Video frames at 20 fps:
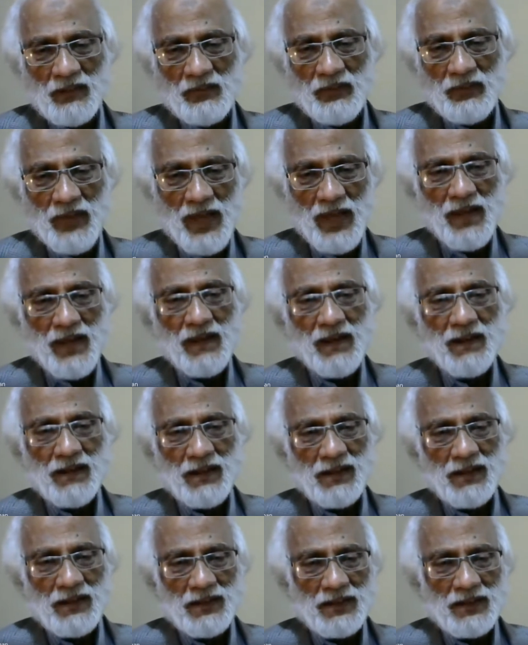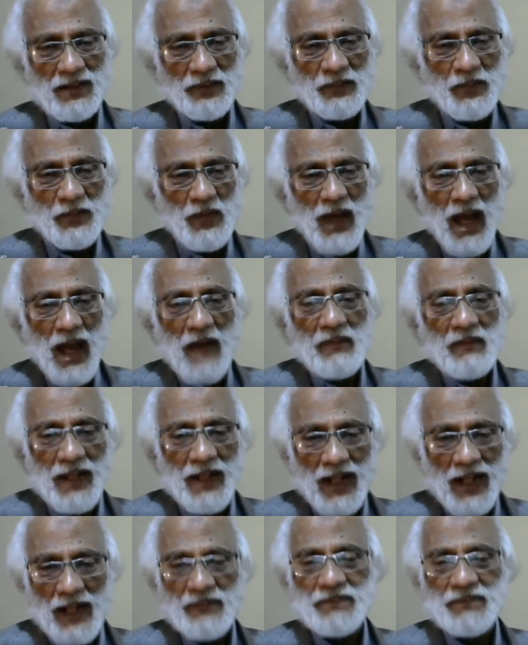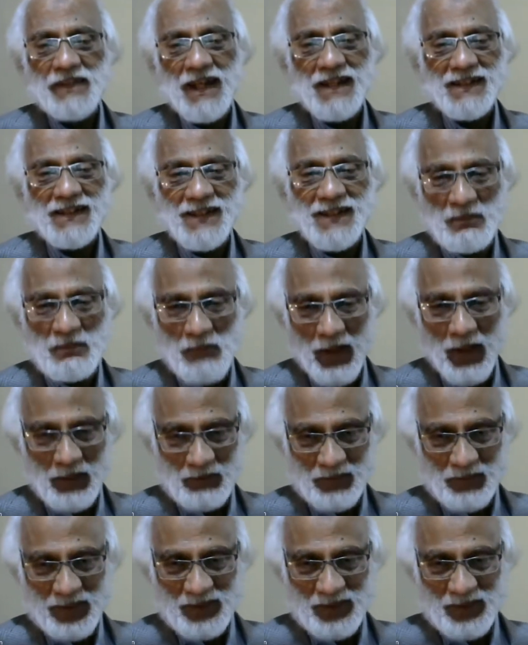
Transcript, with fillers: where if you have a life science department,